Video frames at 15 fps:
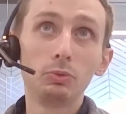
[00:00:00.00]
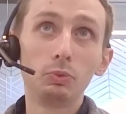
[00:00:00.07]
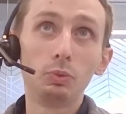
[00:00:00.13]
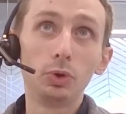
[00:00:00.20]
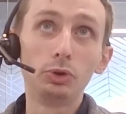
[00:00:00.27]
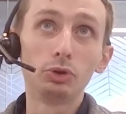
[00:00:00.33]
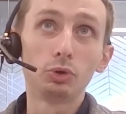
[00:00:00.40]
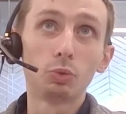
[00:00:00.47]

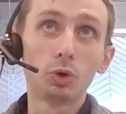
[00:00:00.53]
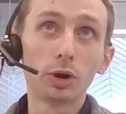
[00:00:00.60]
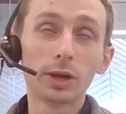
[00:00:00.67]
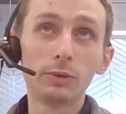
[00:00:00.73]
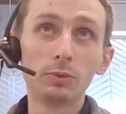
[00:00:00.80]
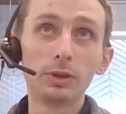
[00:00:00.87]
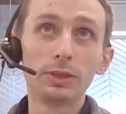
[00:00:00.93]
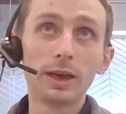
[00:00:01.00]
when you're
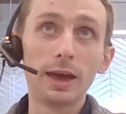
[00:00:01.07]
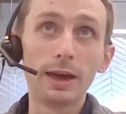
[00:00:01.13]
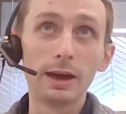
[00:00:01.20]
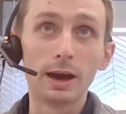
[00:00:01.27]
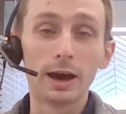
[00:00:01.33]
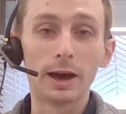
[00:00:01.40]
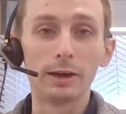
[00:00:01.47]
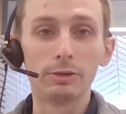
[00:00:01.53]
working with
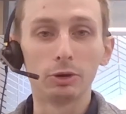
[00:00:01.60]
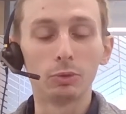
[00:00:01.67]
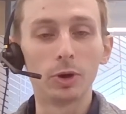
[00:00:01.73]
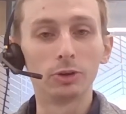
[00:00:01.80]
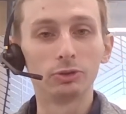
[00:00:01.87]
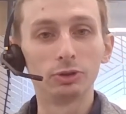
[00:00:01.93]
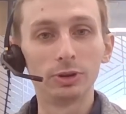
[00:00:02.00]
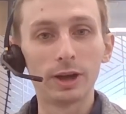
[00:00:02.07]
AI, the
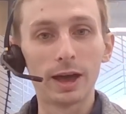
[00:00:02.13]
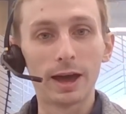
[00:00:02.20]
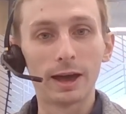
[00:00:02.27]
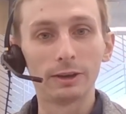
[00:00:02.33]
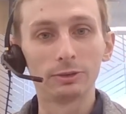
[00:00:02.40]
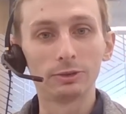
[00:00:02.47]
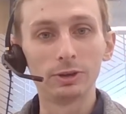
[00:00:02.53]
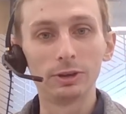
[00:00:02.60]
question to
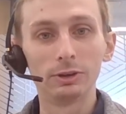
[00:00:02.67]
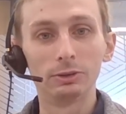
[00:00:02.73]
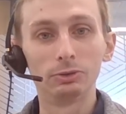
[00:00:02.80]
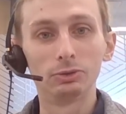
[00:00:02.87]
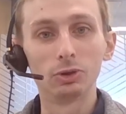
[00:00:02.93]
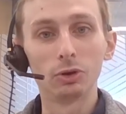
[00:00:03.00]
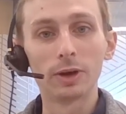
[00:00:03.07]
ask is,